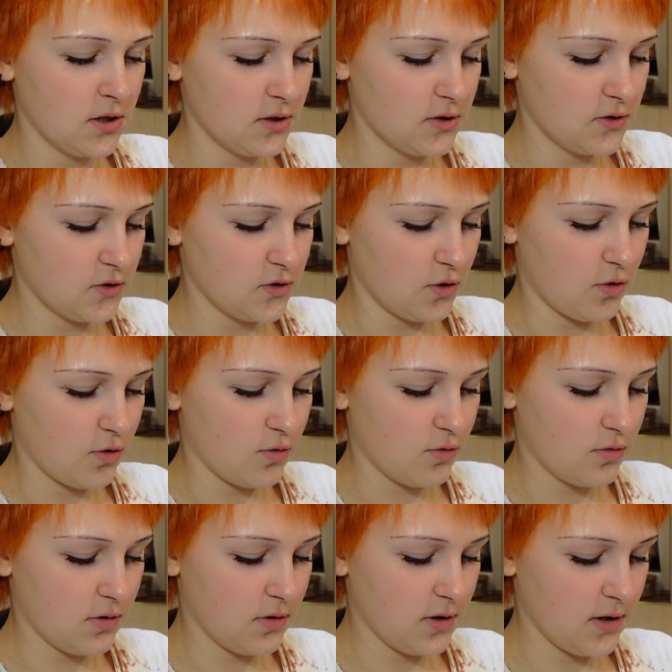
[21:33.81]

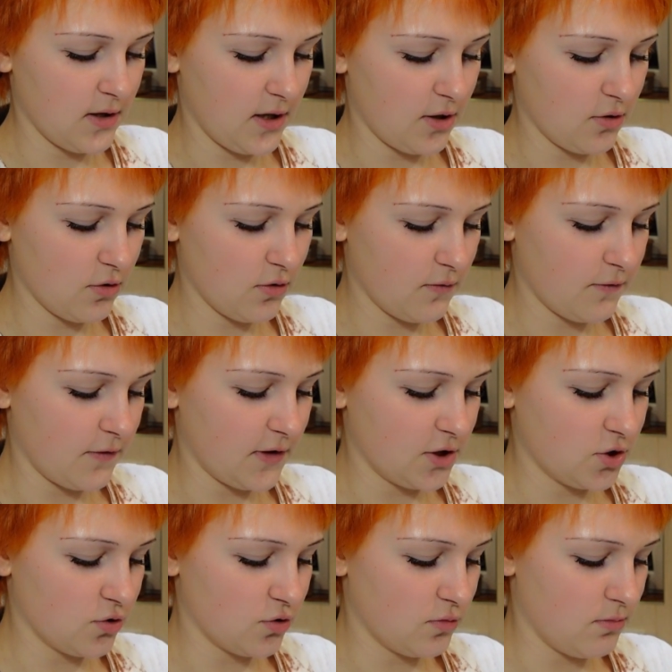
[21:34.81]
So I don't know if I
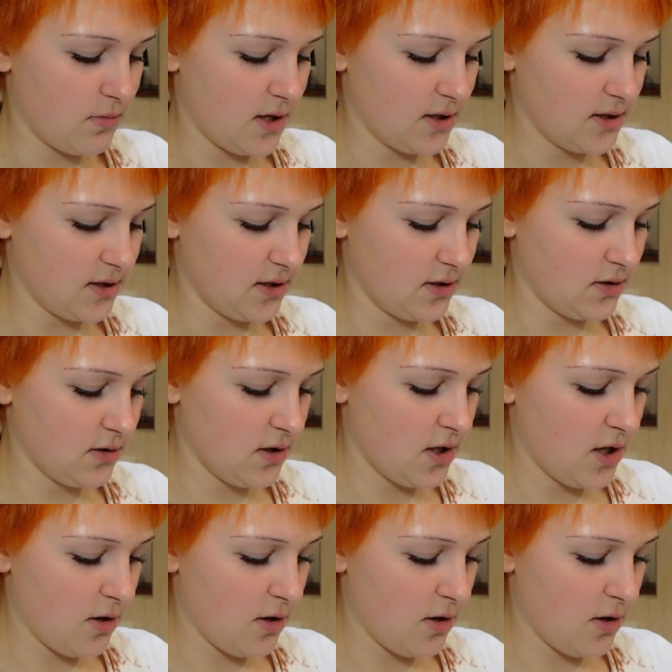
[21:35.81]
should mix it